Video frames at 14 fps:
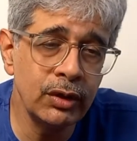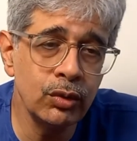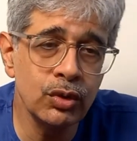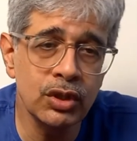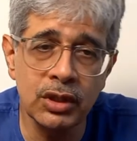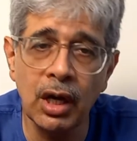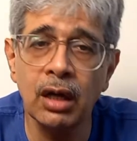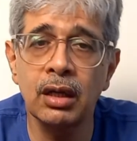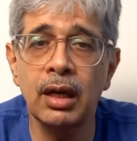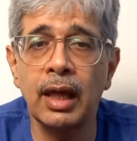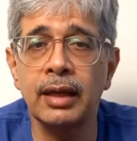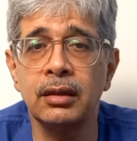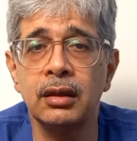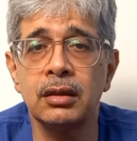who's stuck
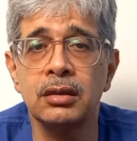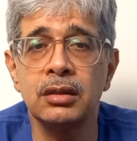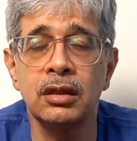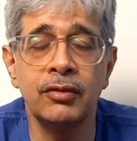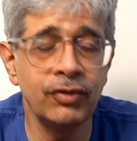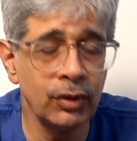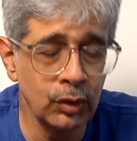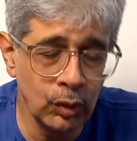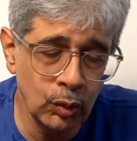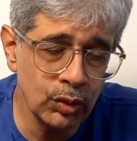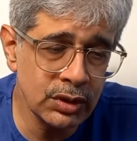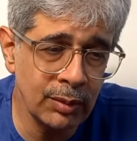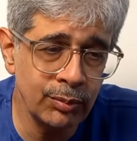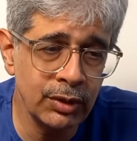like this, if you know
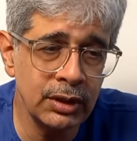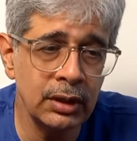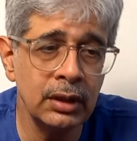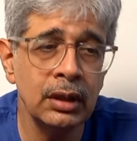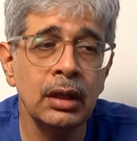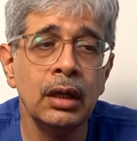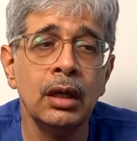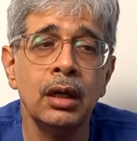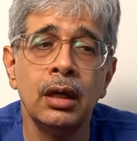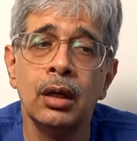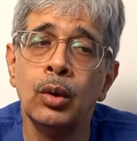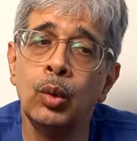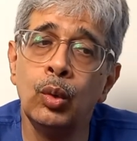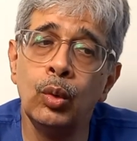somebody
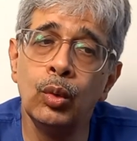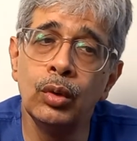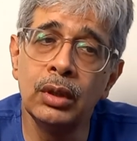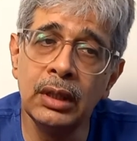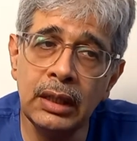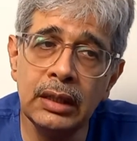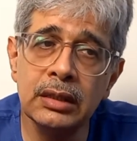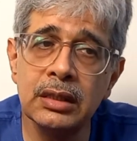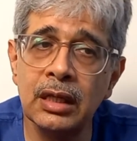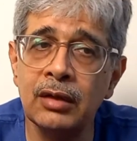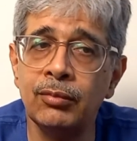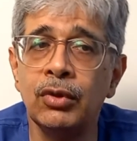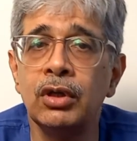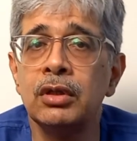who needs an
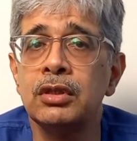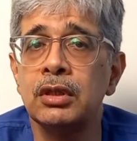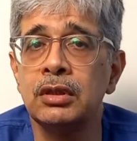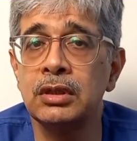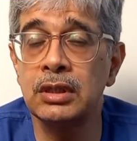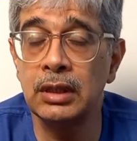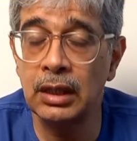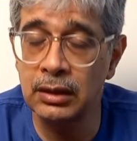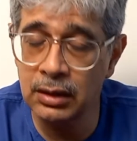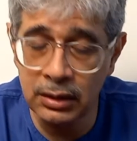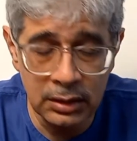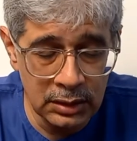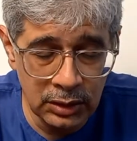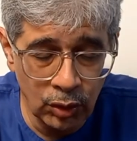emergency, and
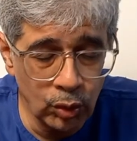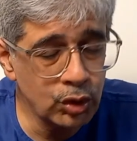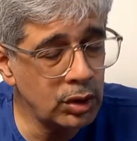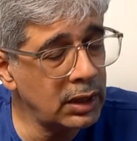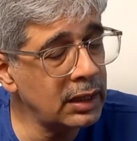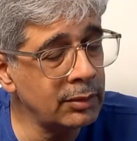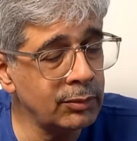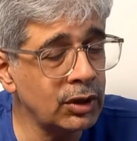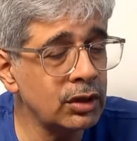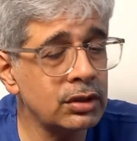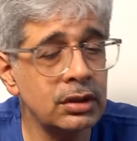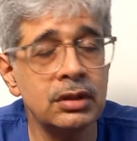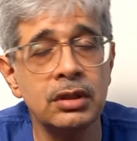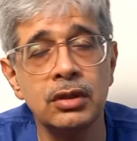this is usually an
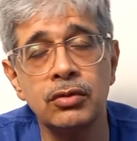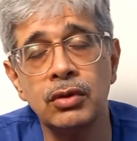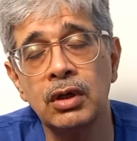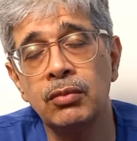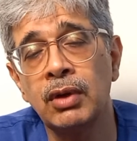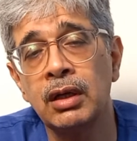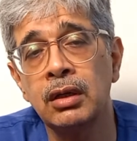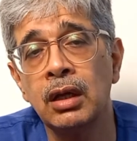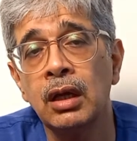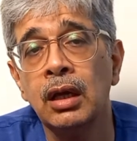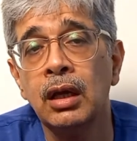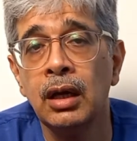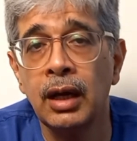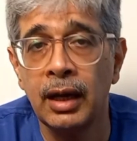emergency treatment,
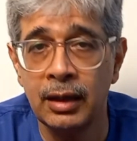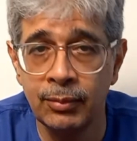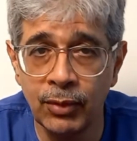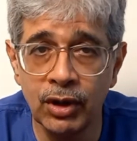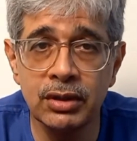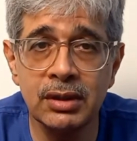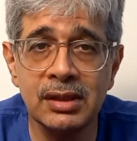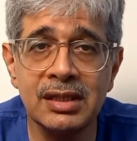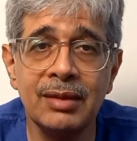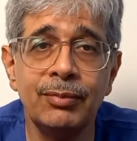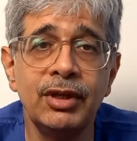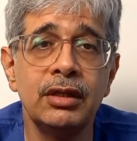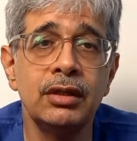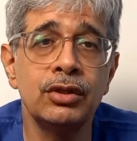an emergency
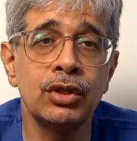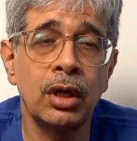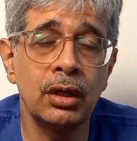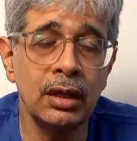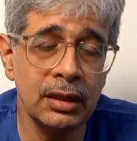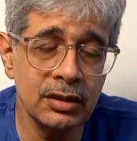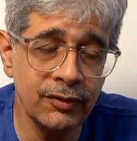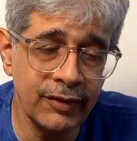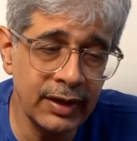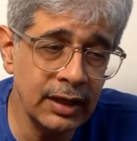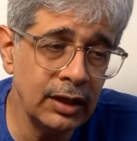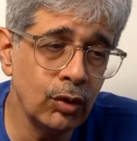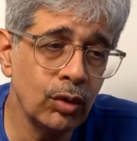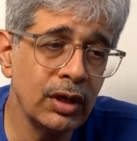BT shunt, has a
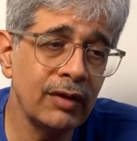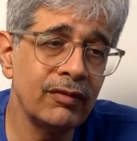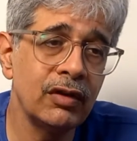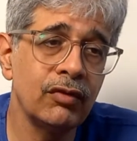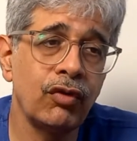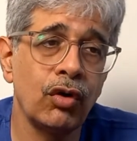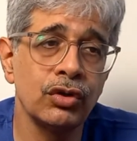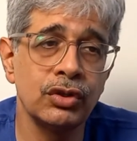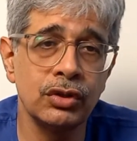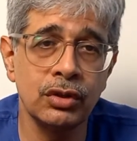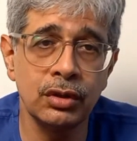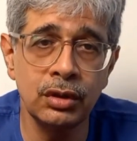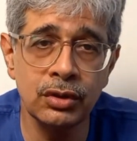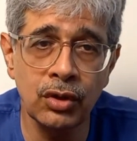very low level of
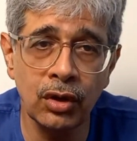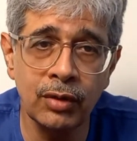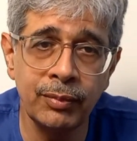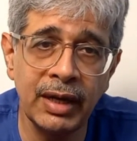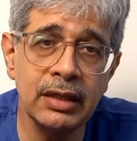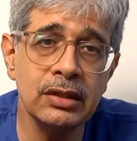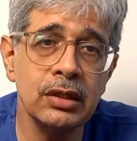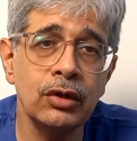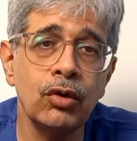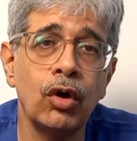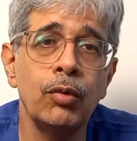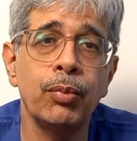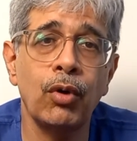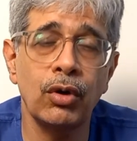oxygen, is on a medicine
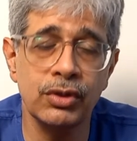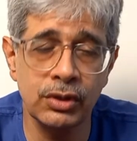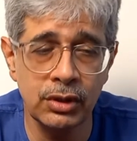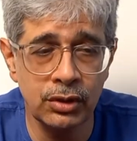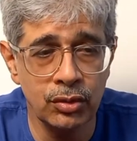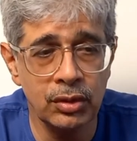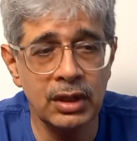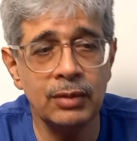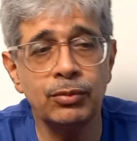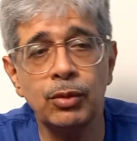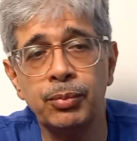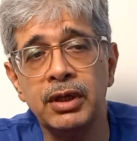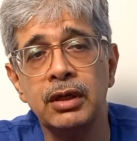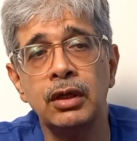called prostin to keep the
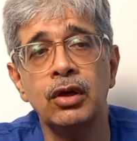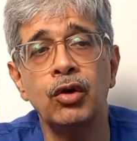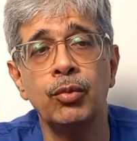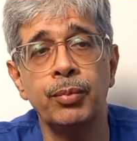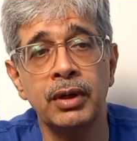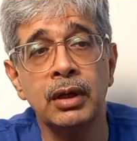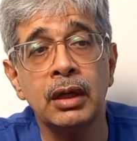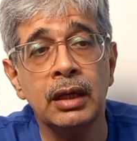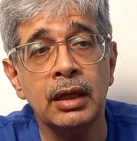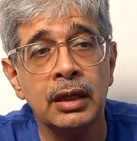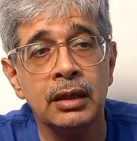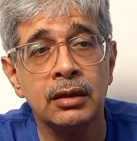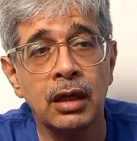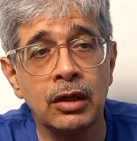PDA open.
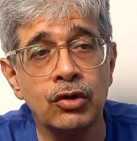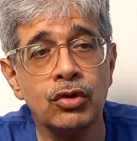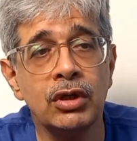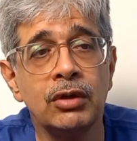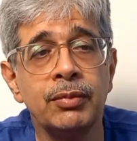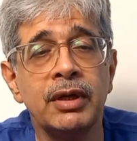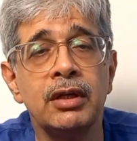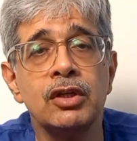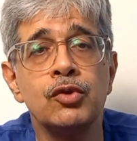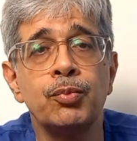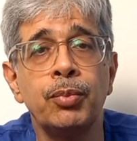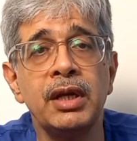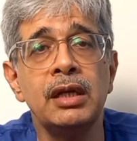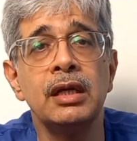The treatment is
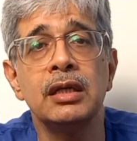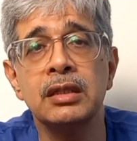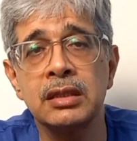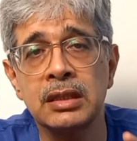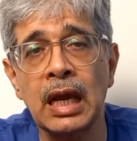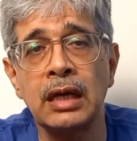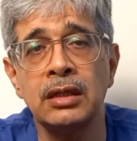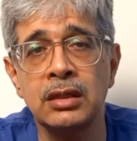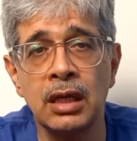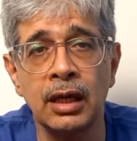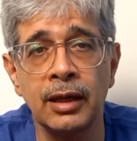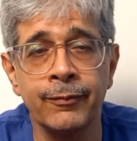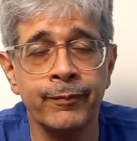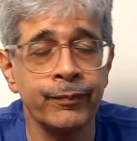PDA
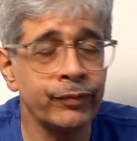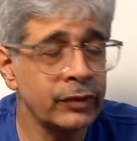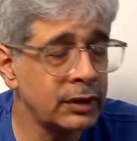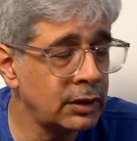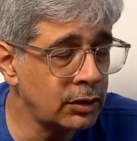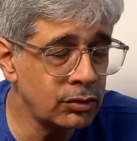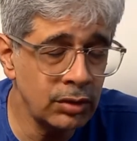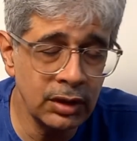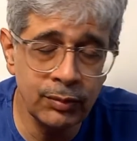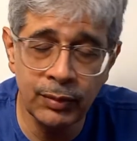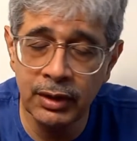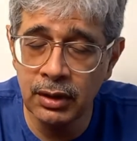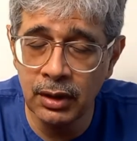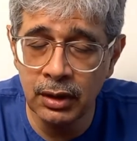stenting. The
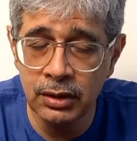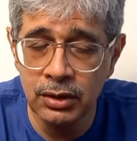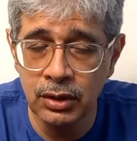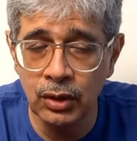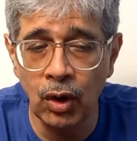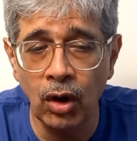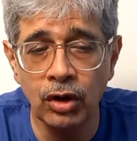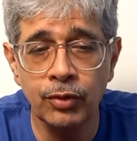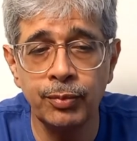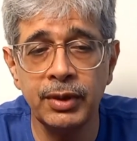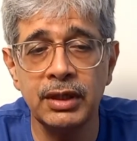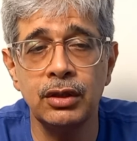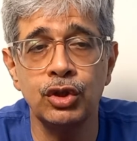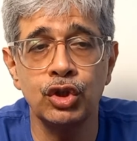treatment is not
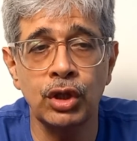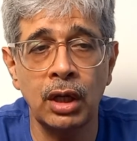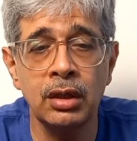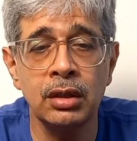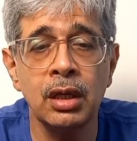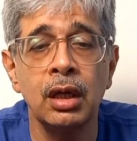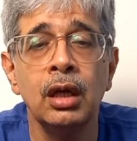BT shunt.